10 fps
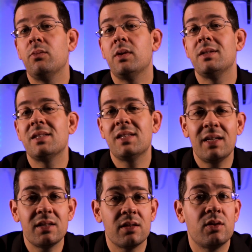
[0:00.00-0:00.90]
when
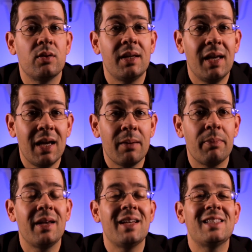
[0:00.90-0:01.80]
synced to the app
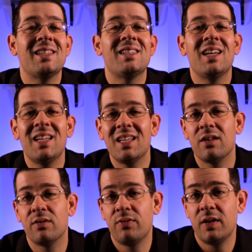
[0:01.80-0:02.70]
has a ton
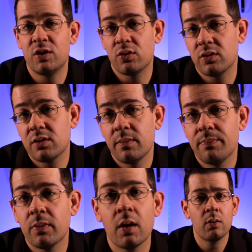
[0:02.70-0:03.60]
of features.
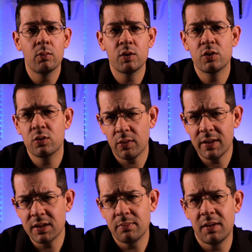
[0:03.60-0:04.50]
What
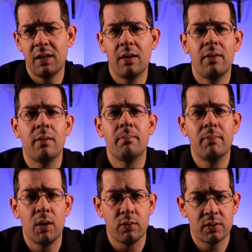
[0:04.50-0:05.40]
strikes me the
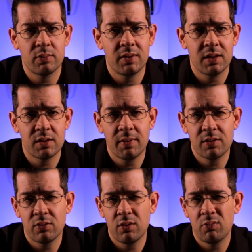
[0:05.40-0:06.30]
most with this
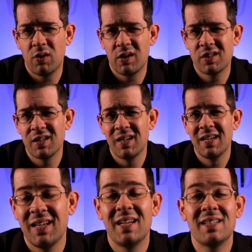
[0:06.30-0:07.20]
metronome watch
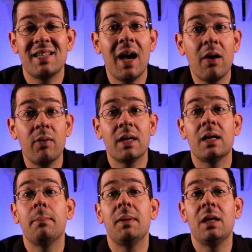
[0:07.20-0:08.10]
is how it
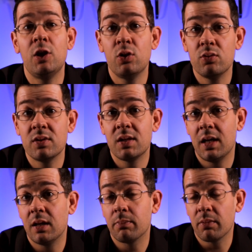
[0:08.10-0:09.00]
can be used
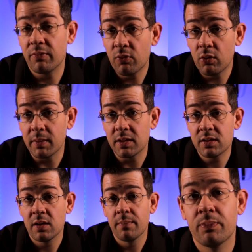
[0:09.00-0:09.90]
in a
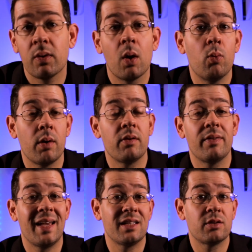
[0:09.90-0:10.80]
performance, whether
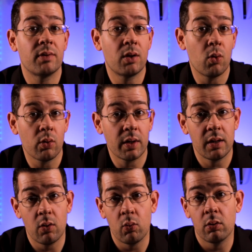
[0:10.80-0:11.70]
that's
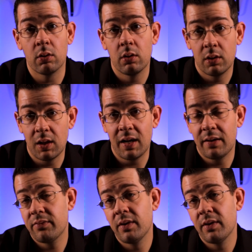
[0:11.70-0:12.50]
recording or live.